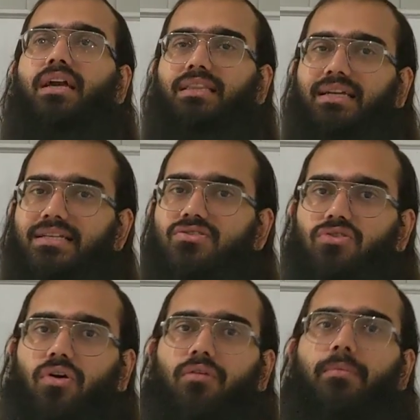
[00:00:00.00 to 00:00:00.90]
Yeah, that is
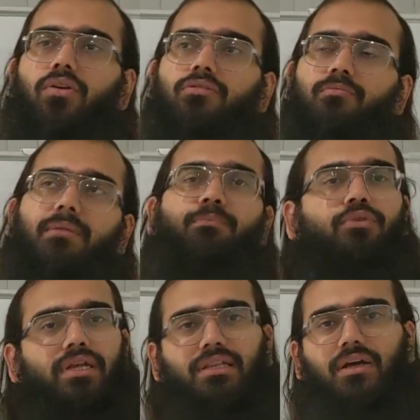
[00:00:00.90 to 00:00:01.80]
wrong, because by
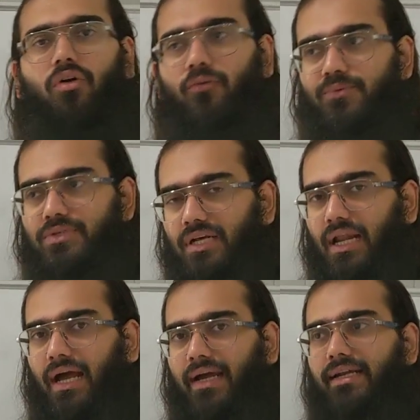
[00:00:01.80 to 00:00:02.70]
putting the
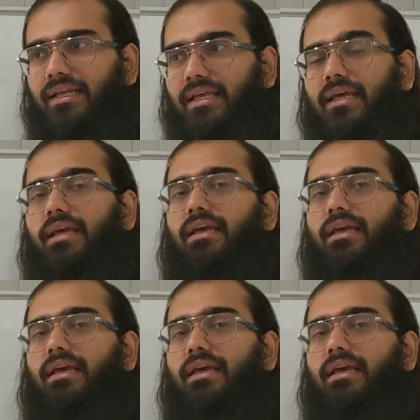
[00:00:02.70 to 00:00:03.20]
optional ID,